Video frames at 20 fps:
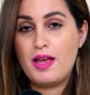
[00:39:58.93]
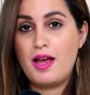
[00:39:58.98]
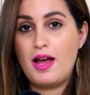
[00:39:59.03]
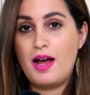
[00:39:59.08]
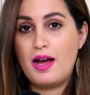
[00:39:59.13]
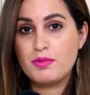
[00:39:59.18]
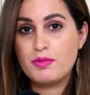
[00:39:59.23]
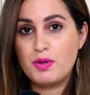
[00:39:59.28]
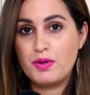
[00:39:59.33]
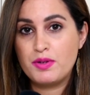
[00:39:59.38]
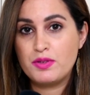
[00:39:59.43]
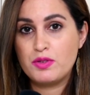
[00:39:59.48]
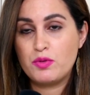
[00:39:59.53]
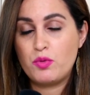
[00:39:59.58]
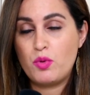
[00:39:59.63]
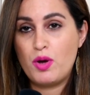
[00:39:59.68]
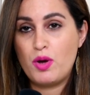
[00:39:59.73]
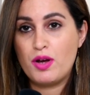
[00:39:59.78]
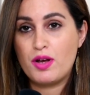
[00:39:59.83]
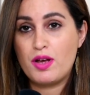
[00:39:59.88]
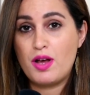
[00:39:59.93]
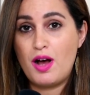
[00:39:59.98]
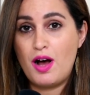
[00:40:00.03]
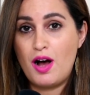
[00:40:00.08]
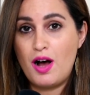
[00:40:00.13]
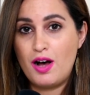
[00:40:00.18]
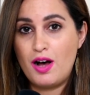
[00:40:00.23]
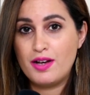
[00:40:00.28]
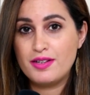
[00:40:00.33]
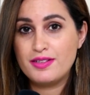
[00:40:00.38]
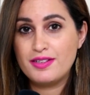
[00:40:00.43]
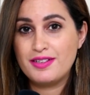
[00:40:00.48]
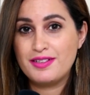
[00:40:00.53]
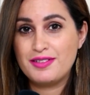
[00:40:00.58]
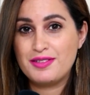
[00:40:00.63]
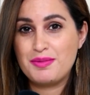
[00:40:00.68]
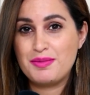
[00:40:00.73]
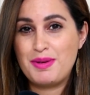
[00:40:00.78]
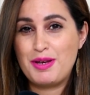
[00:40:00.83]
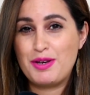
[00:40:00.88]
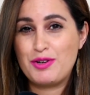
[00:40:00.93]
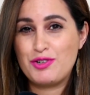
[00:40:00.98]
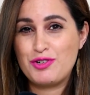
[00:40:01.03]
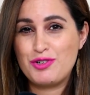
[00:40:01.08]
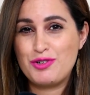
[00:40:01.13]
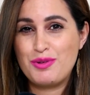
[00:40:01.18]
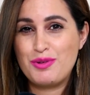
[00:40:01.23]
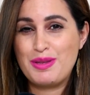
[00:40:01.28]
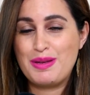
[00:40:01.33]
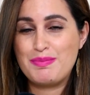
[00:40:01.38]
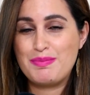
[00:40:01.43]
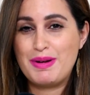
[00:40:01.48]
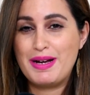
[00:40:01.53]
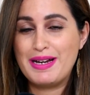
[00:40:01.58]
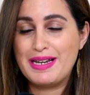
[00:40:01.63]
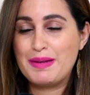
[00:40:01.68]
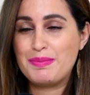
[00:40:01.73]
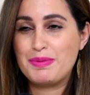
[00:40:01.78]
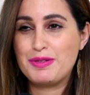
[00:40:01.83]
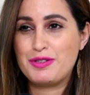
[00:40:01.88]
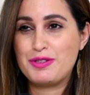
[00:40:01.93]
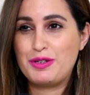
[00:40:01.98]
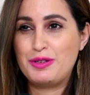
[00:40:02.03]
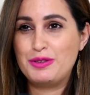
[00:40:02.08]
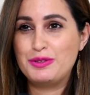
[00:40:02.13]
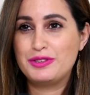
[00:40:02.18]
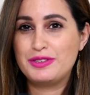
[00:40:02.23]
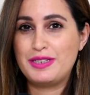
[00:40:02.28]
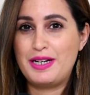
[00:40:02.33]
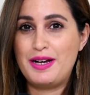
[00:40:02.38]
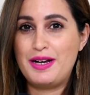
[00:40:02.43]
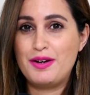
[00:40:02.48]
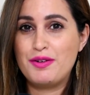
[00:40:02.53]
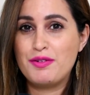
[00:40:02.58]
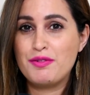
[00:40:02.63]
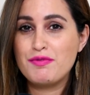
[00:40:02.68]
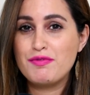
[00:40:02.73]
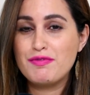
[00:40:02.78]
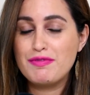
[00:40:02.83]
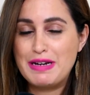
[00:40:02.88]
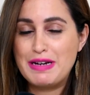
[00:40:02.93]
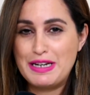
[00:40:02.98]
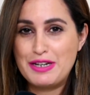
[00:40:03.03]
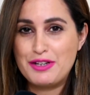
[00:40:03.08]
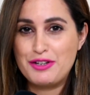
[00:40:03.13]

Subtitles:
I'm going to work hard to make sure that my episodes are really